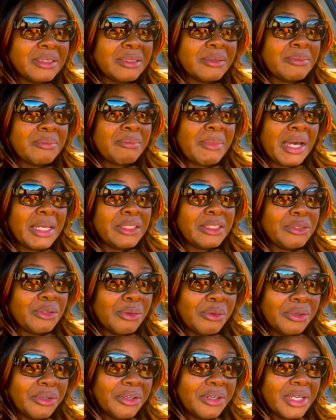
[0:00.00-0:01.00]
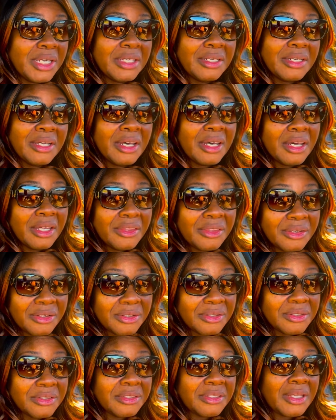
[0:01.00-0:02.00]
my daughter and
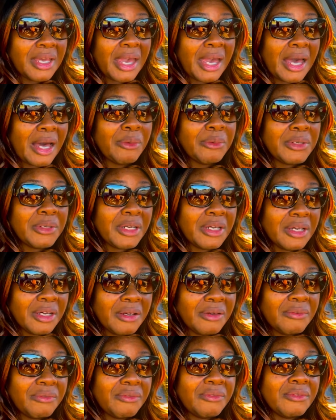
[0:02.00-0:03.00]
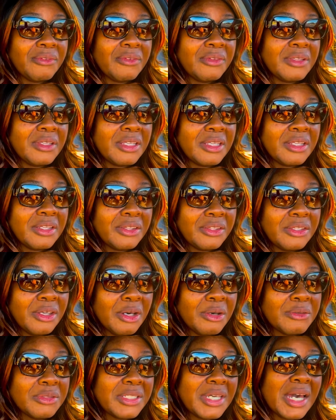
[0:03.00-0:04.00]
others out of
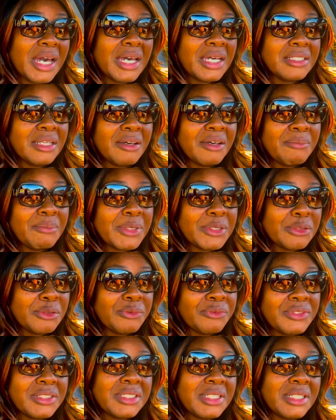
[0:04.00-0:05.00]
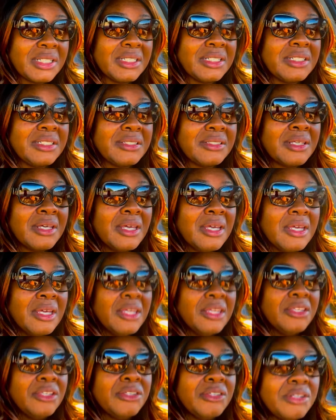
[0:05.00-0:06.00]
those kind of mental facilities.
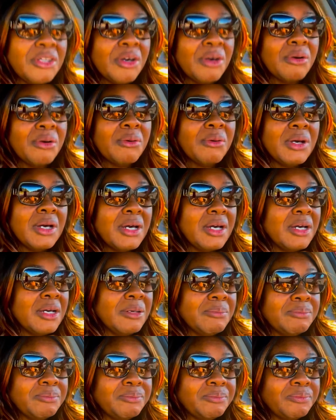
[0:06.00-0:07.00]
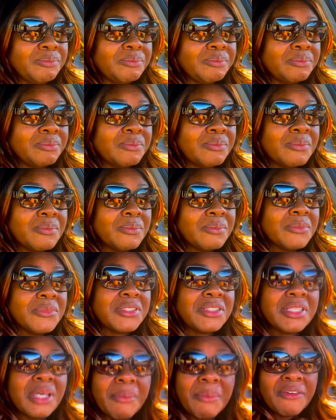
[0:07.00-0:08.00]
You know,
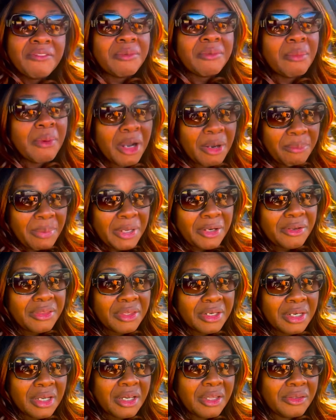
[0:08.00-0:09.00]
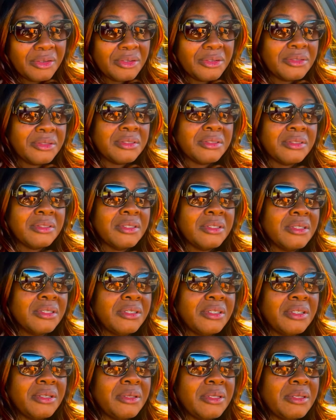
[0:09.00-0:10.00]
some of them are better than others,
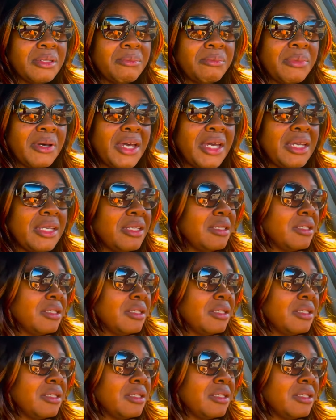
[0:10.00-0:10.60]
but